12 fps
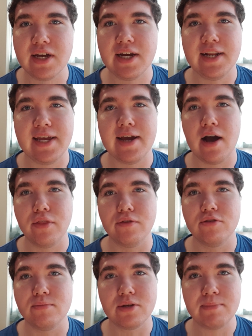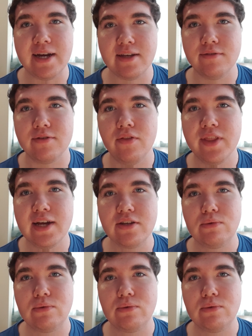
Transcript: that and hear others' perspectives on that.